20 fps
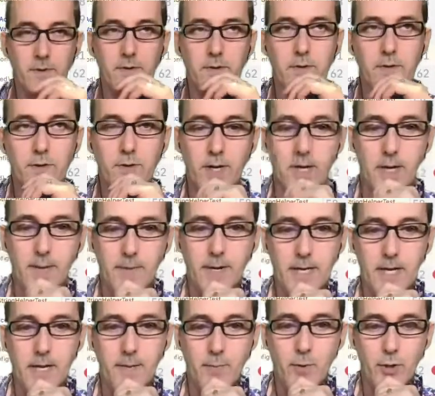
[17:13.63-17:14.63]
Try out my
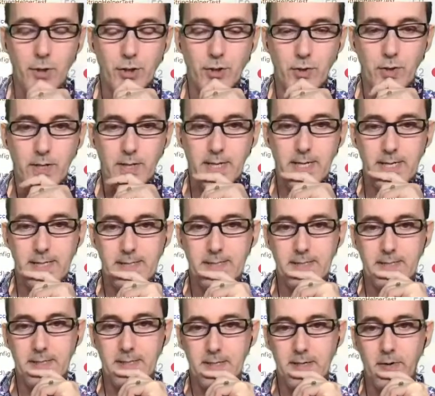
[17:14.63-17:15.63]
keyboard shortcuts.
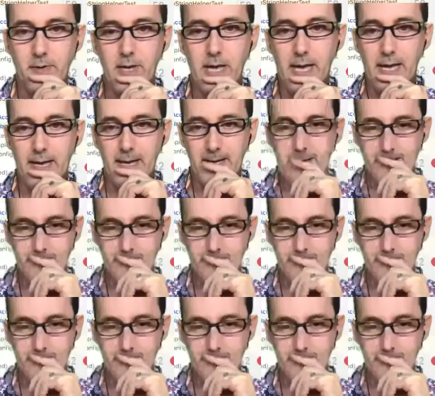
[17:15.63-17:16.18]
Okay.